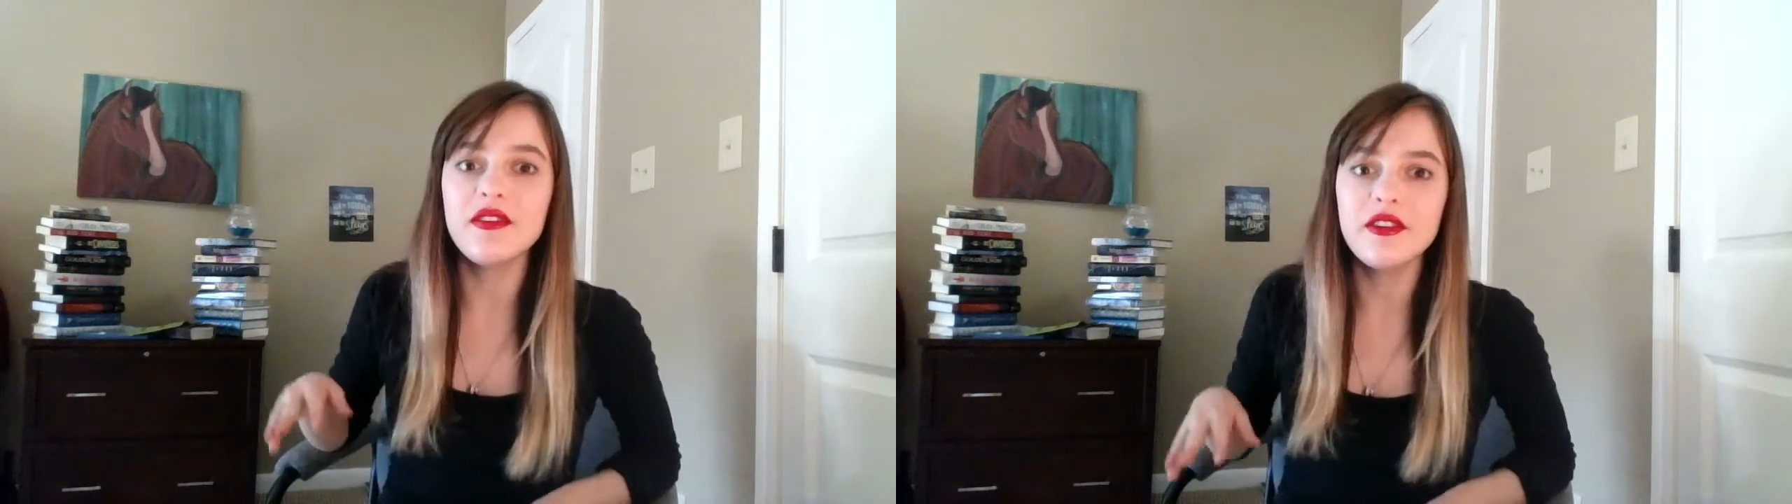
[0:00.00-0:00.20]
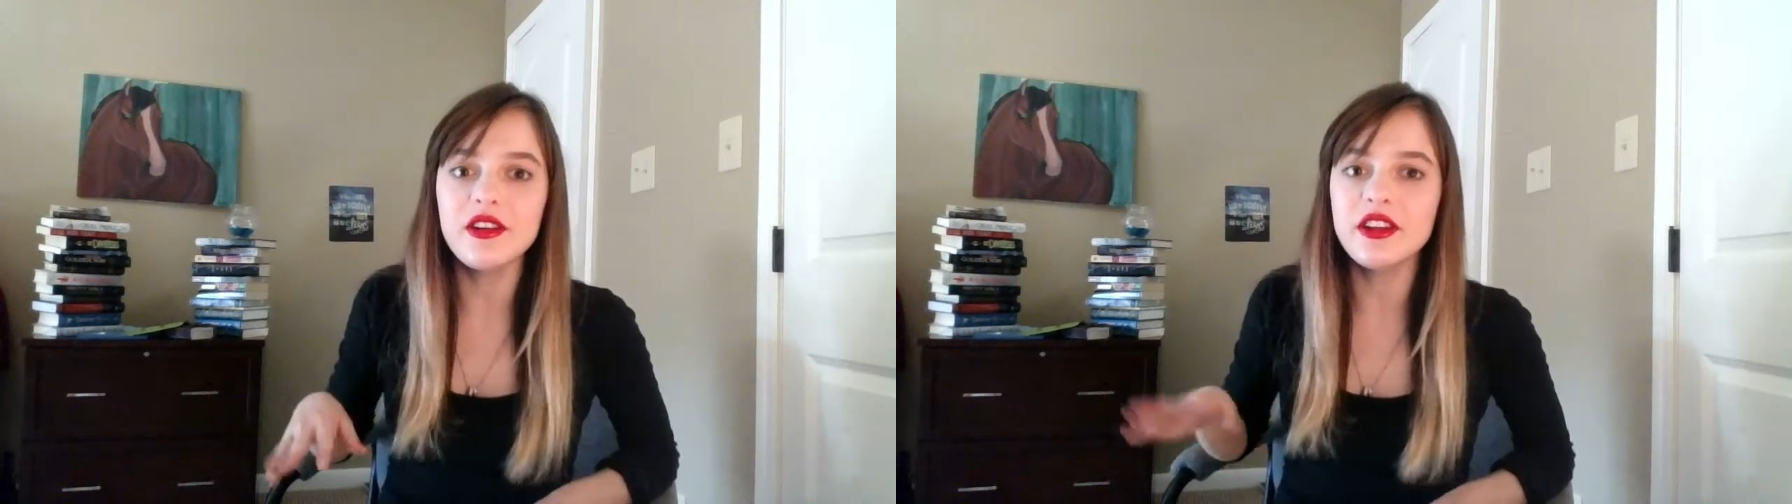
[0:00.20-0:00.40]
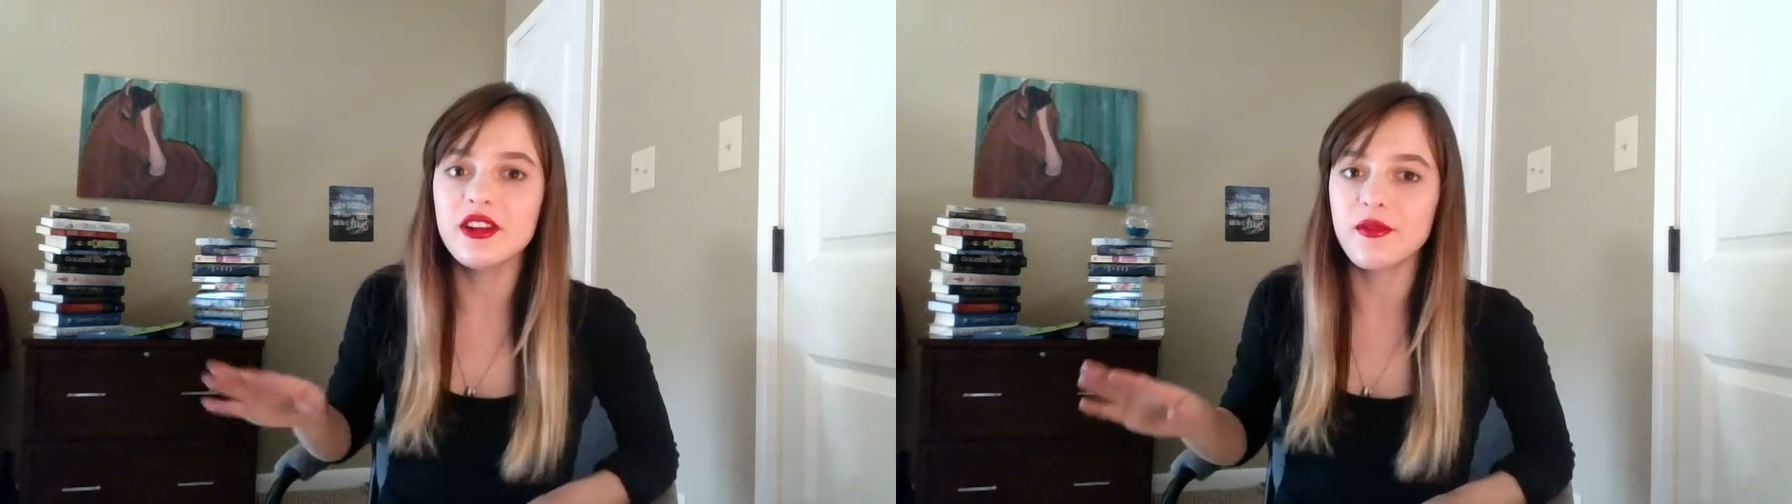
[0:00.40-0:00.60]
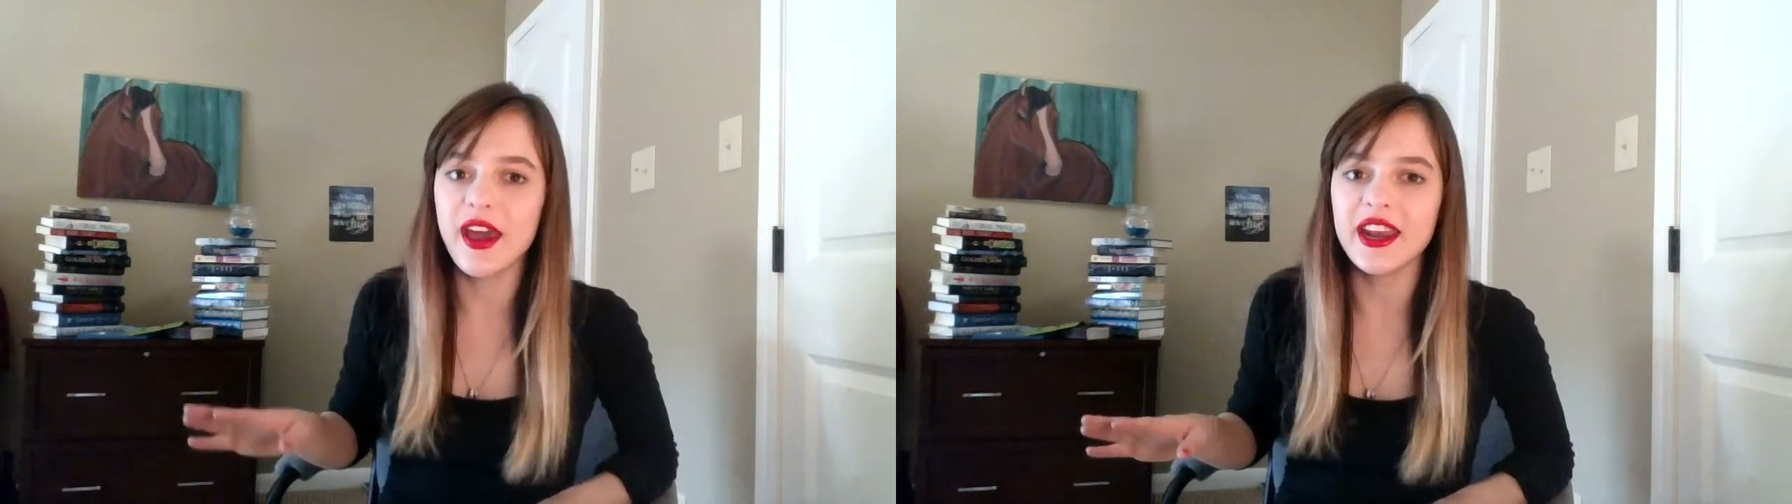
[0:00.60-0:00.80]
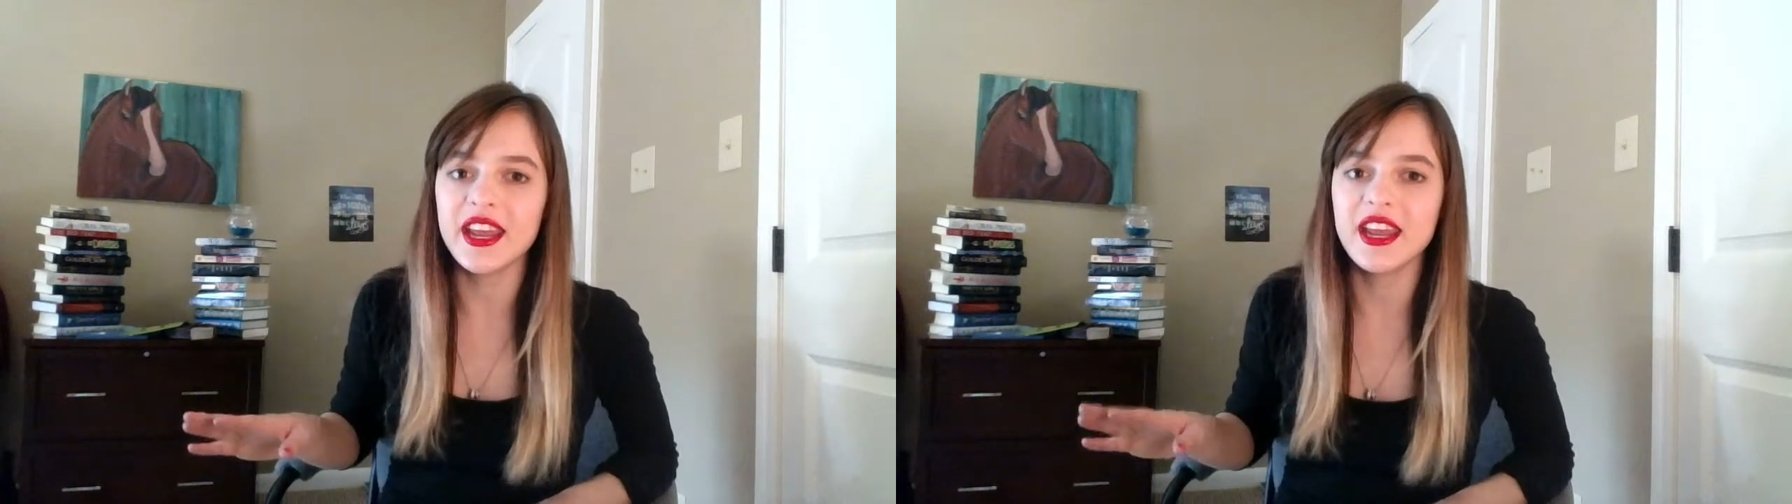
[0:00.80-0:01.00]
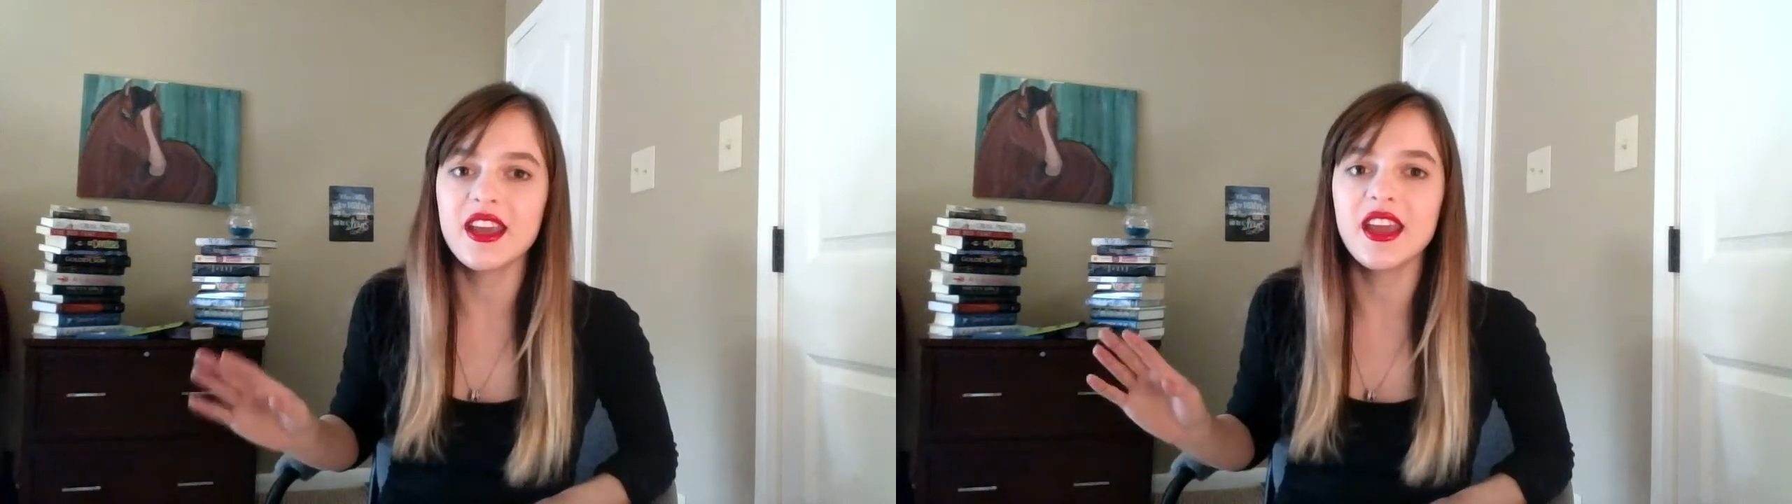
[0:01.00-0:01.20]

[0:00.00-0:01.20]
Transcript: her and her writing